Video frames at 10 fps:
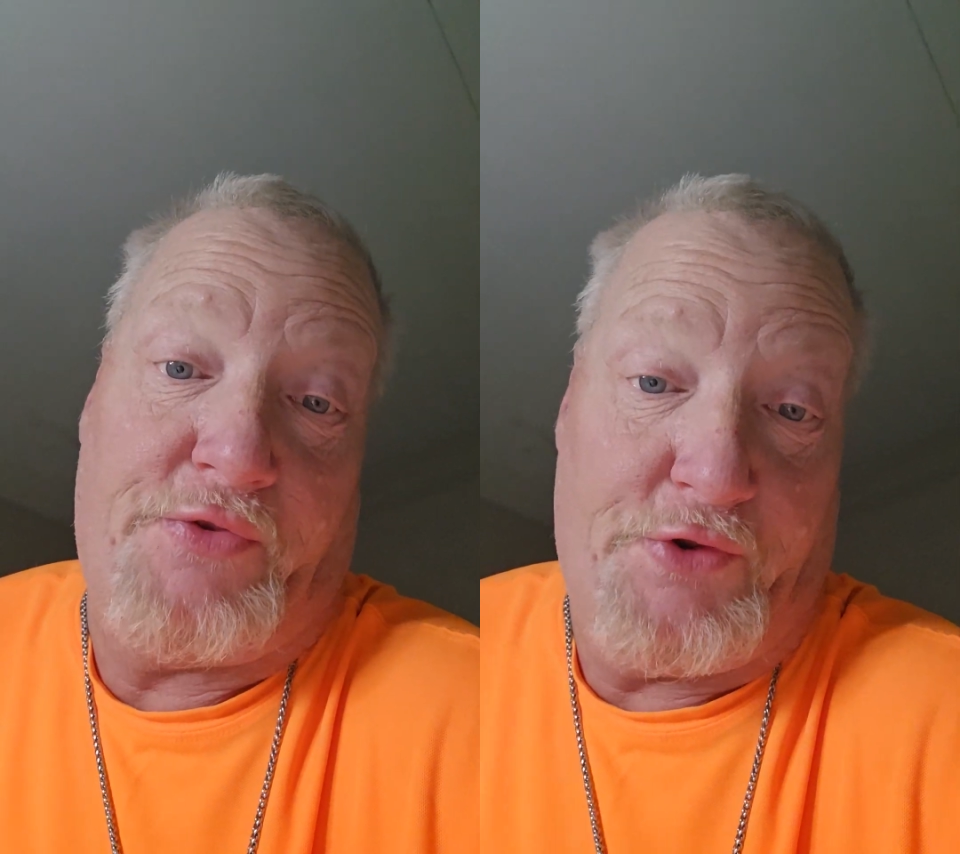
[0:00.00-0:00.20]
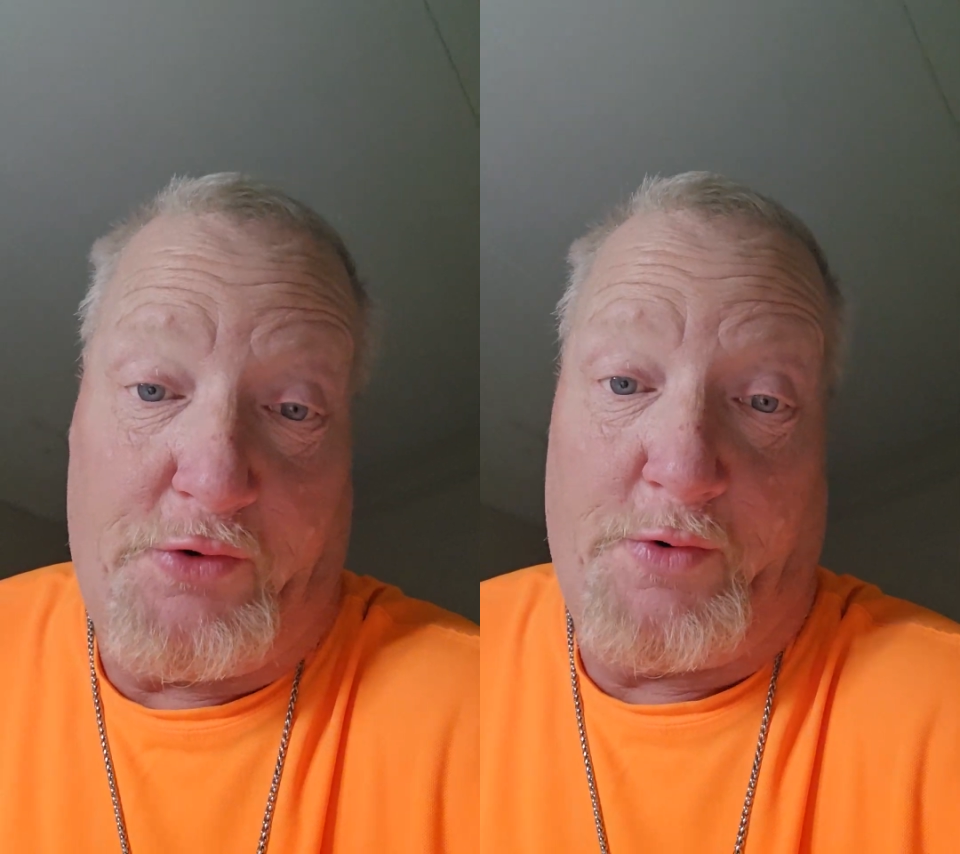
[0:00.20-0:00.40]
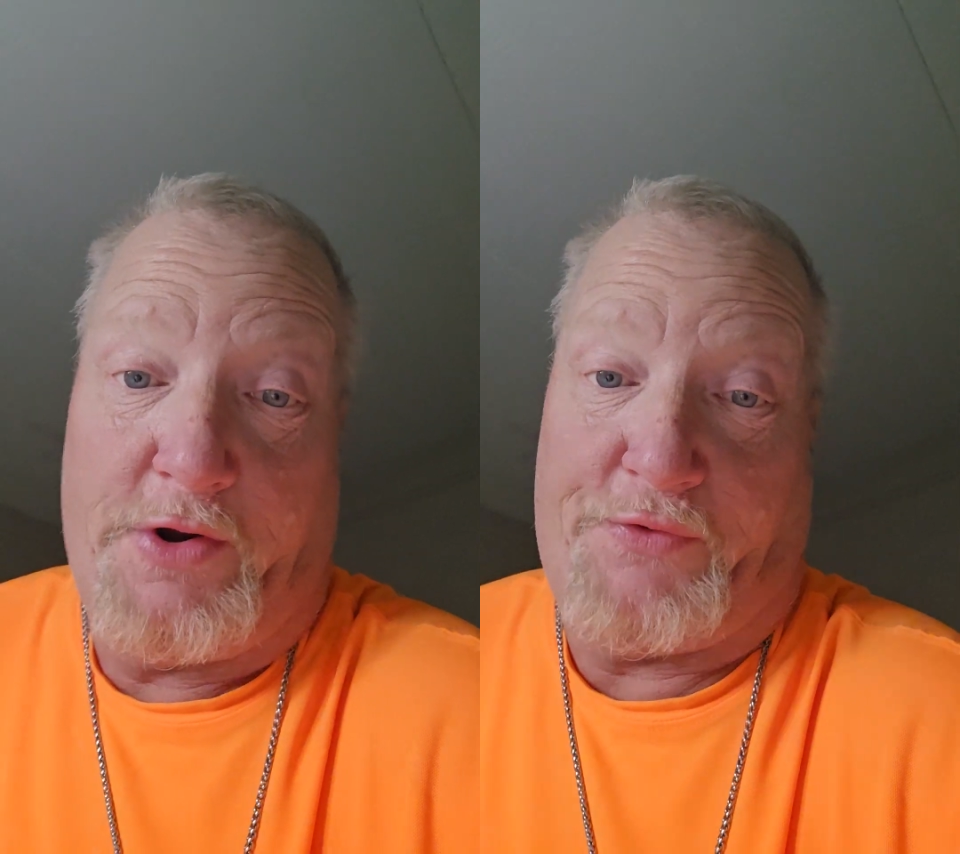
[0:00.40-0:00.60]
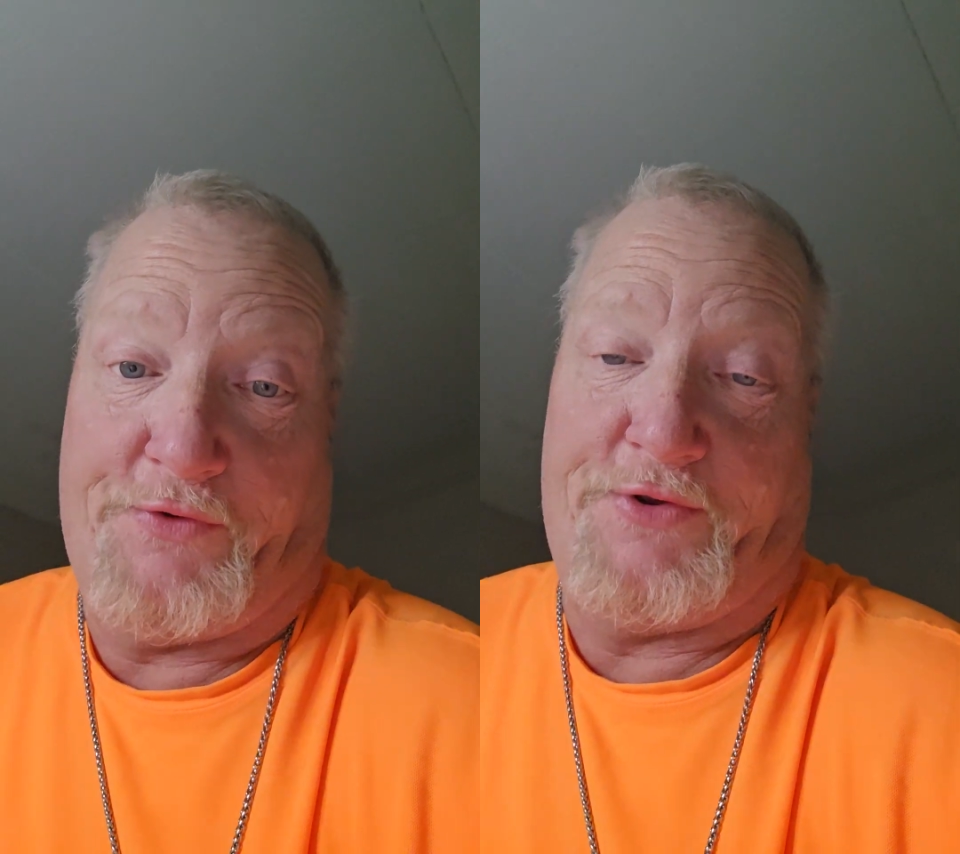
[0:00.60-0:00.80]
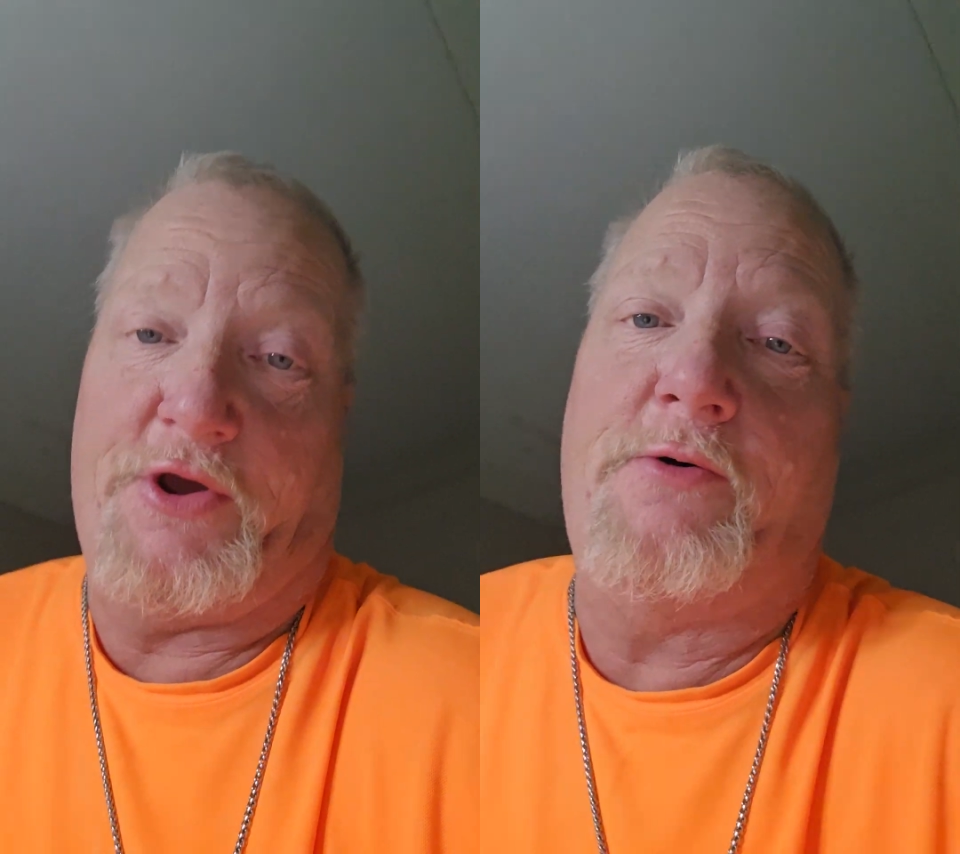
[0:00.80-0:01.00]
2 weeks
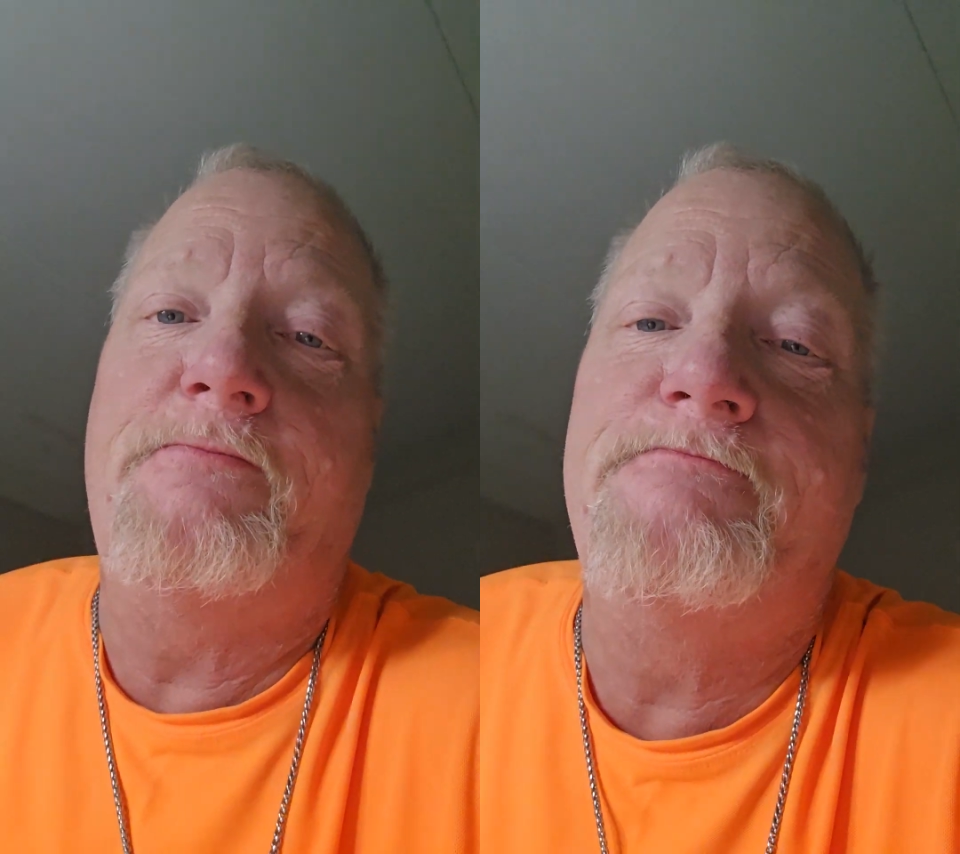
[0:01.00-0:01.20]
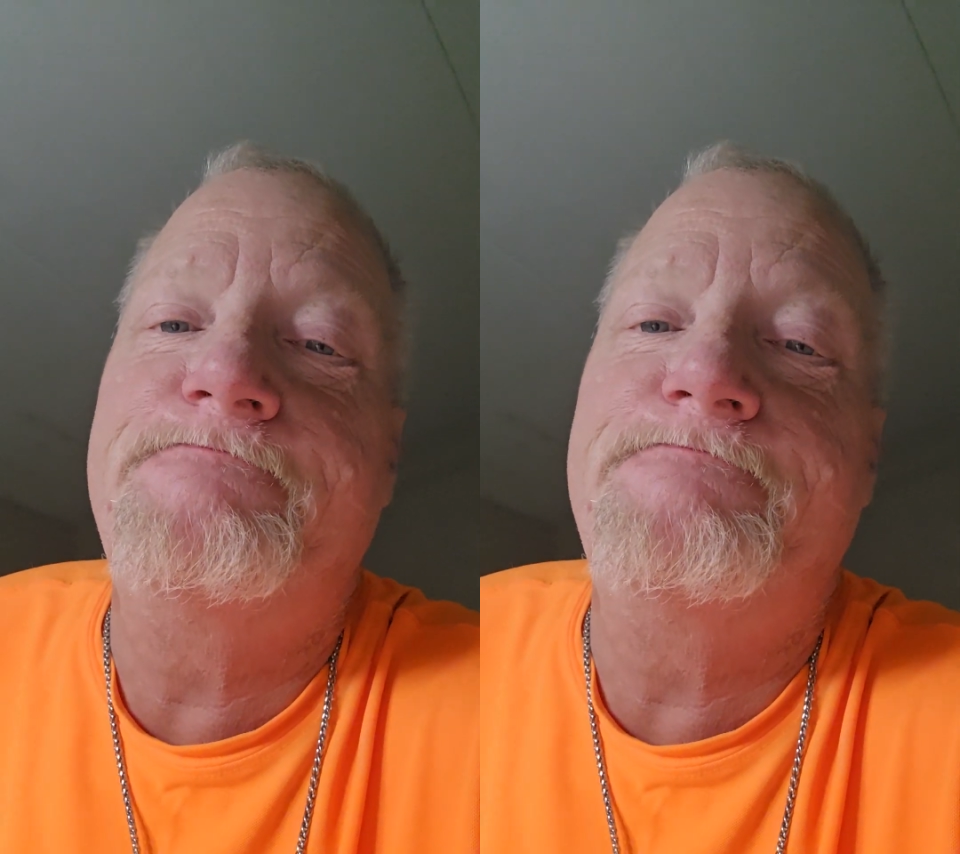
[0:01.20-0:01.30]
ago.